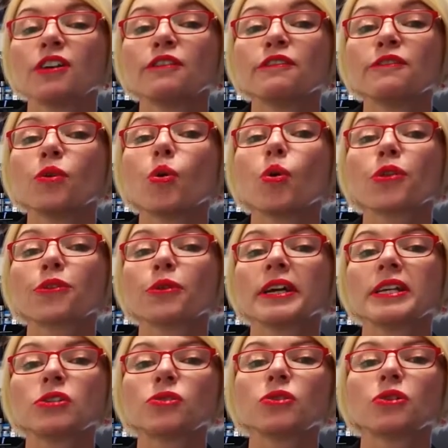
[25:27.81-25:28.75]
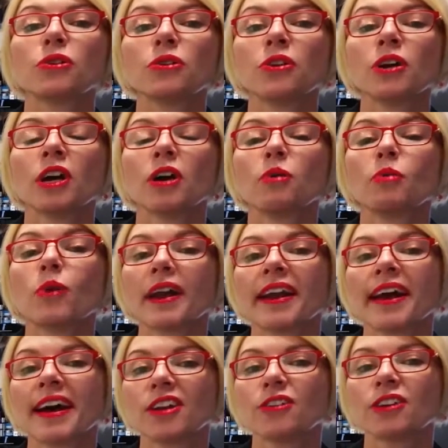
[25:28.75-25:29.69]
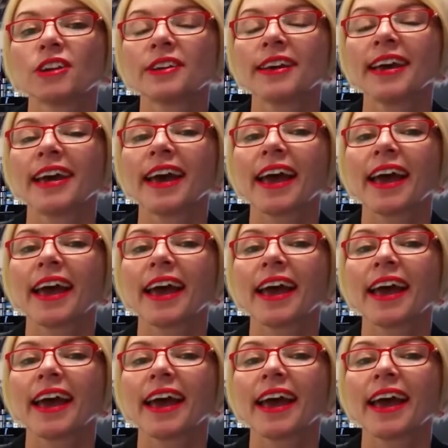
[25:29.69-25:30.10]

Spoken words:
432 100,